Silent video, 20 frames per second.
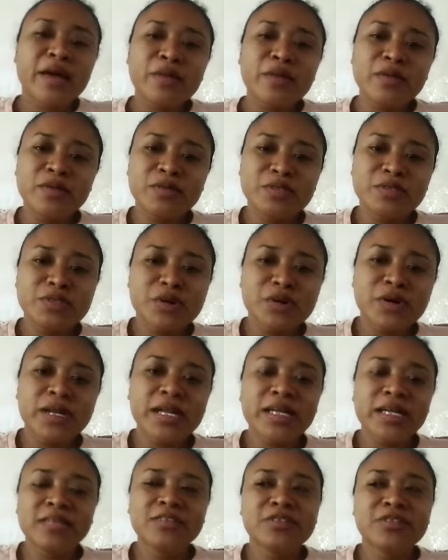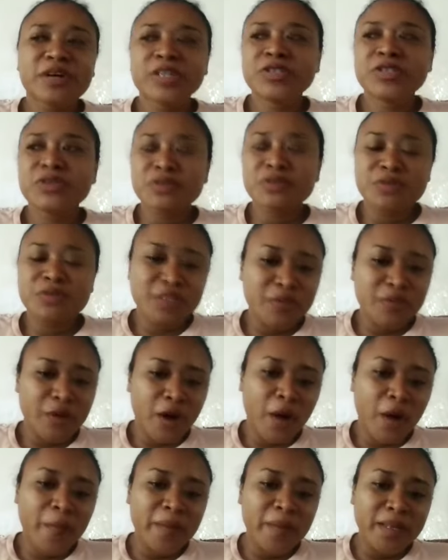I will surely try to use the
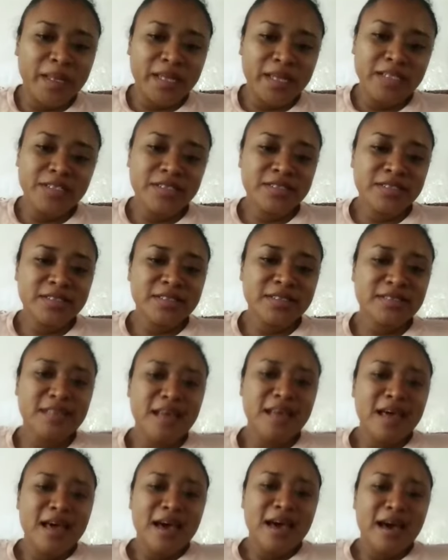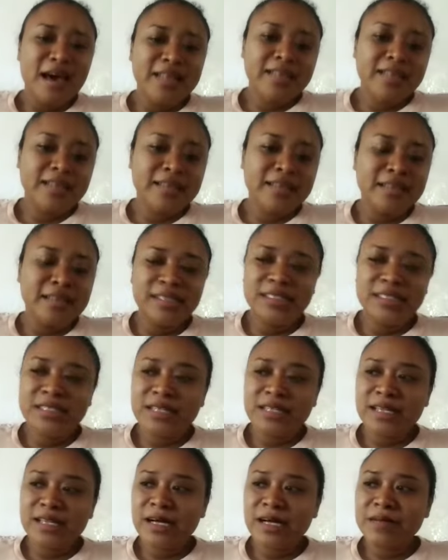recommendations and the
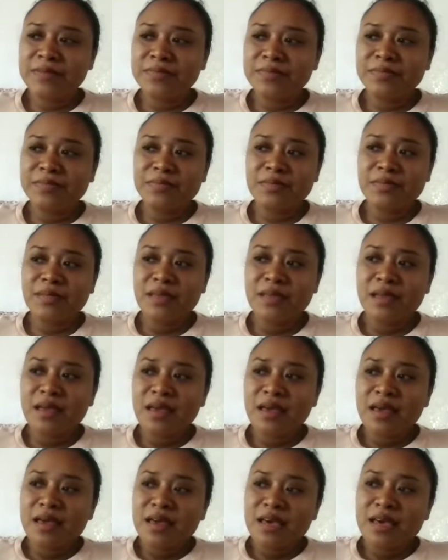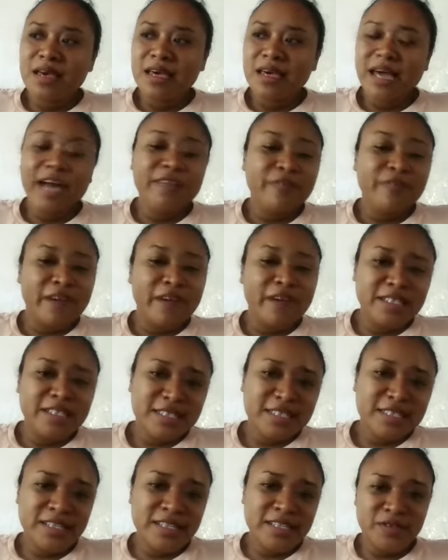little
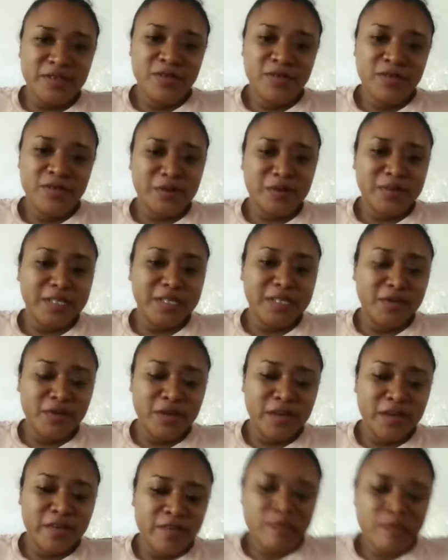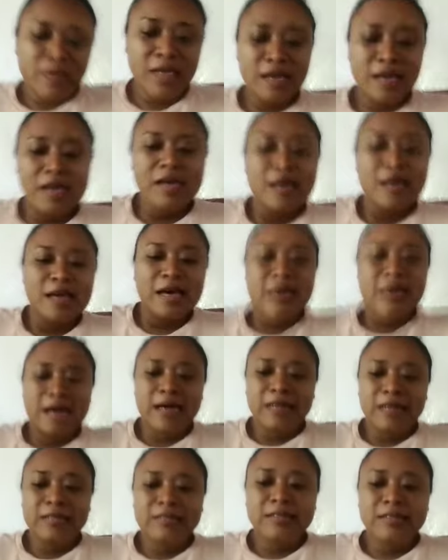advices that you give me,
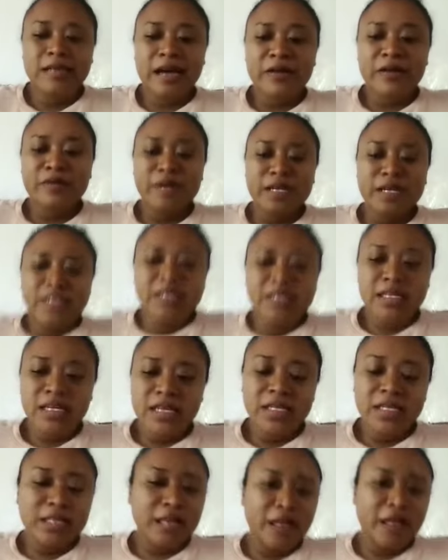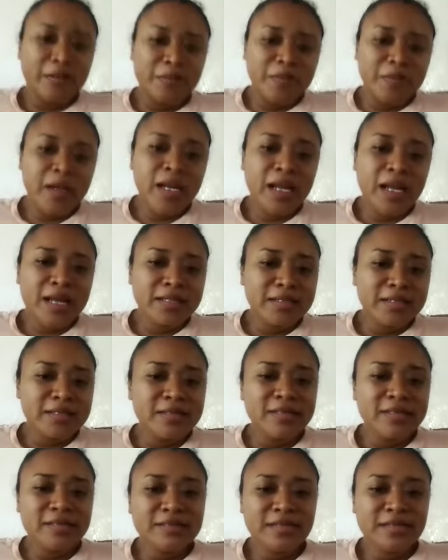and I really think it helped me a lot.
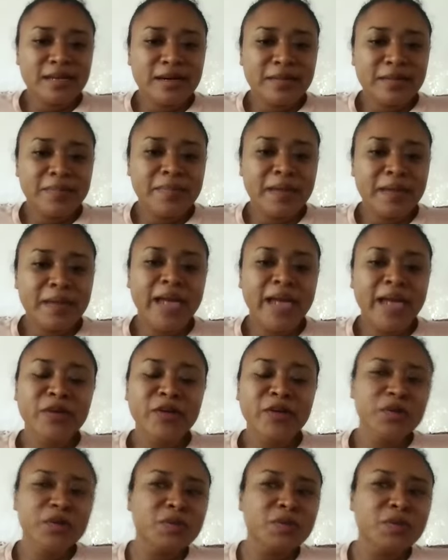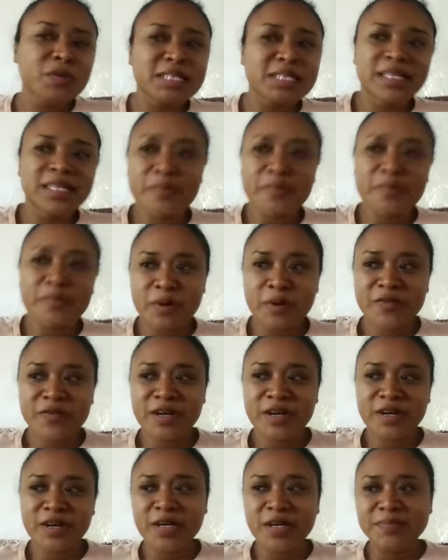I know it was not a
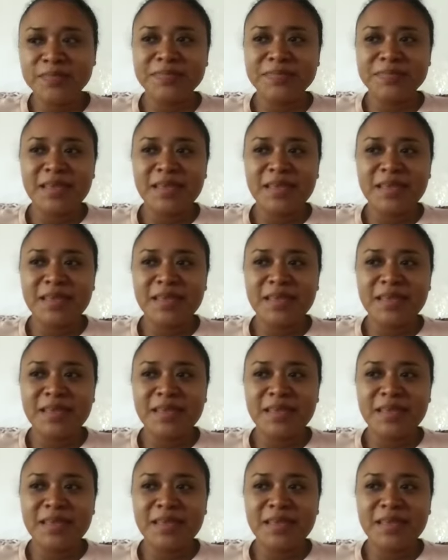perfect